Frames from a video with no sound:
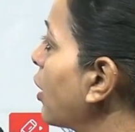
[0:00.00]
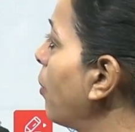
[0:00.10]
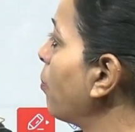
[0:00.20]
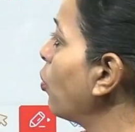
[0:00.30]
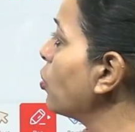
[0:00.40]
a
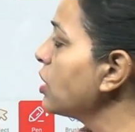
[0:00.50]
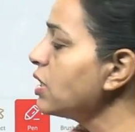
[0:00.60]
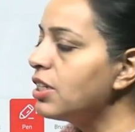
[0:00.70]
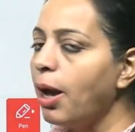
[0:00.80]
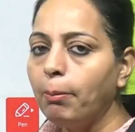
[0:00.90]

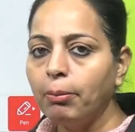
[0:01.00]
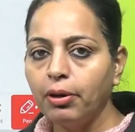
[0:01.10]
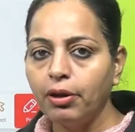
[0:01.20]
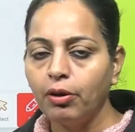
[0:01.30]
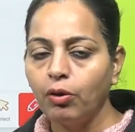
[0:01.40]
composite
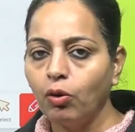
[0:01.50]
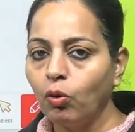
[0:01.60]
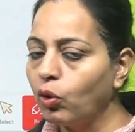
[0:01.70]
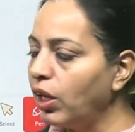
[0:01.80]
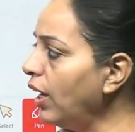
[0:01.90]
number.
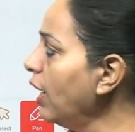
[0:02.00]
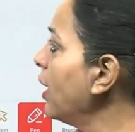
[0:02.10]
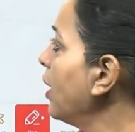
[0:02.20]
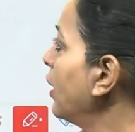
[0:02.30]
Okay.